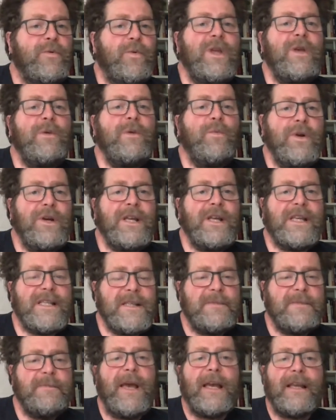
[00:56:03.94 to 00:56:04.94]
we would
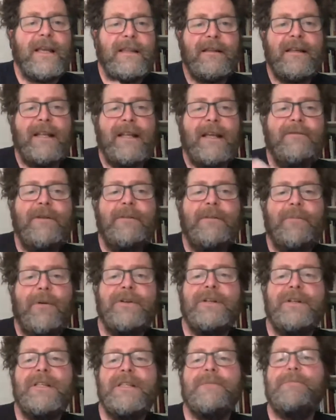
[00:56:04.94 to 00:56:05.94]
expect that every
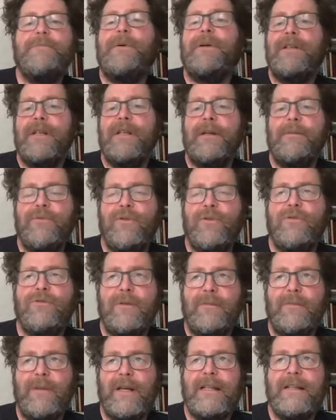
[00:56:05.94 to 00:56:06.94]
participant in a
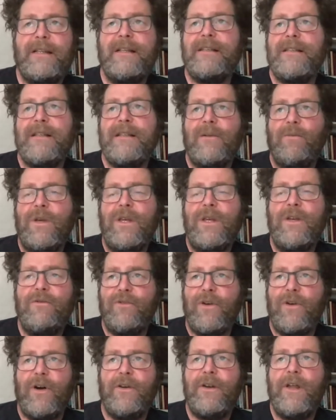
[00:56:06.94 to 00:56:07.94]
program like this that we
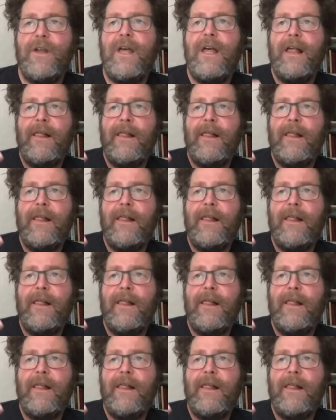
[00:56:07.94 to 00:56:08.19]
run,